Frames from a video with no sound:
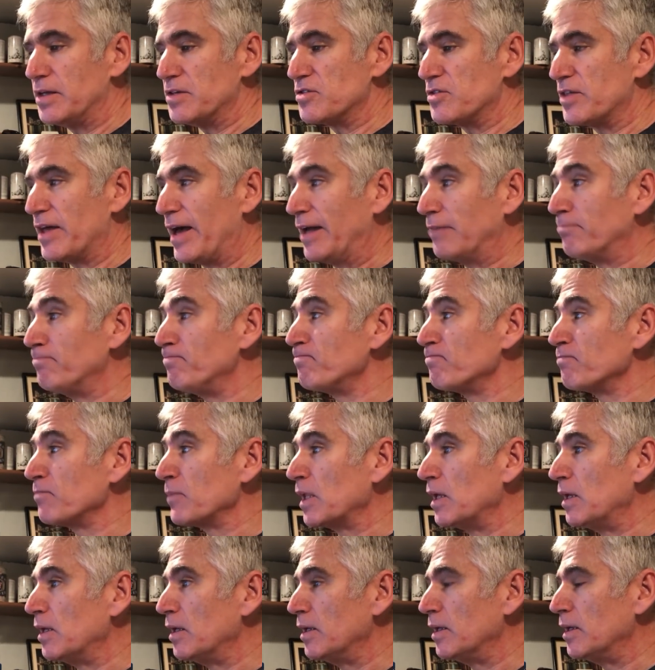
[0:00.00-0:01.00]
is that
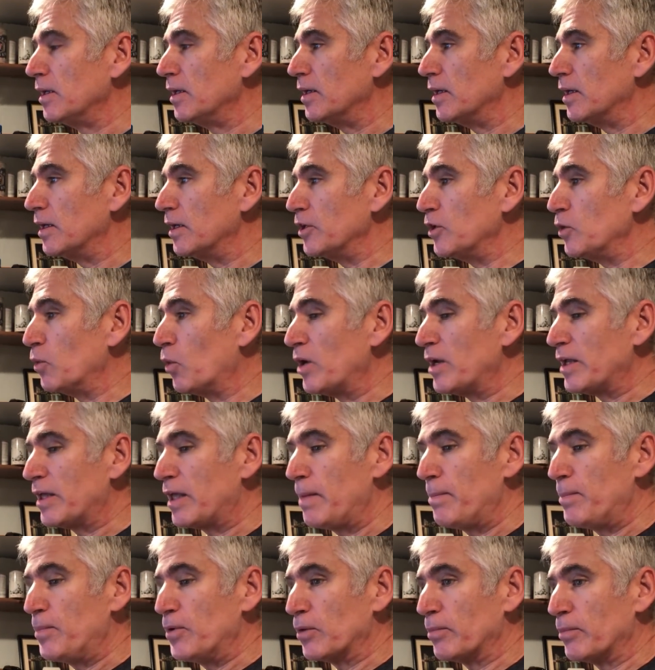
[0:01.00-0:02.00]
you want to
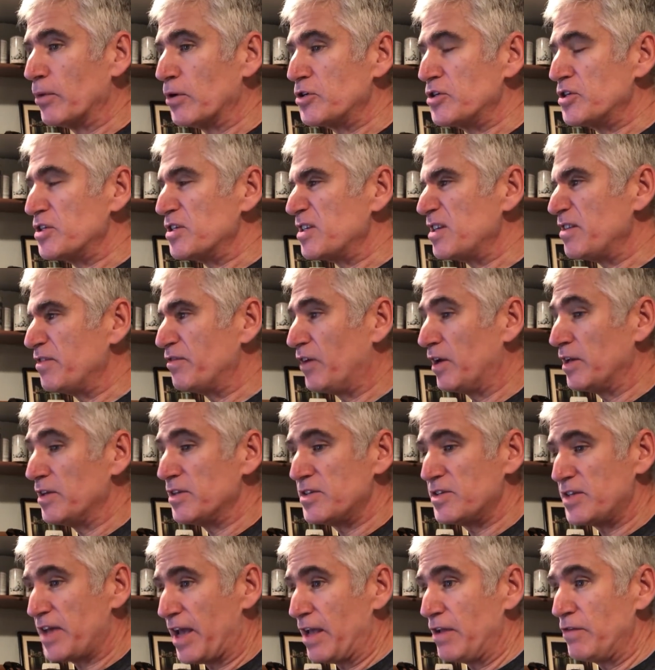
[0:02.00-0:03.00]
keep your emergency
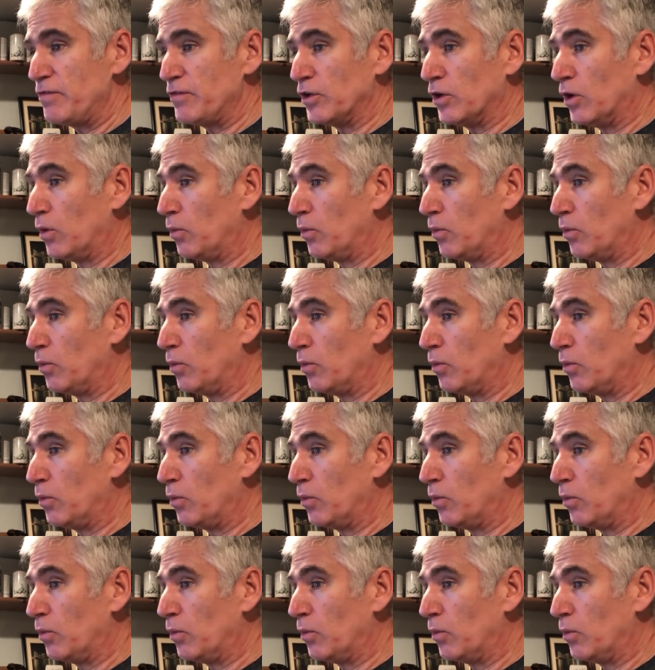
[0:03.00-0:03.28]
fund safe.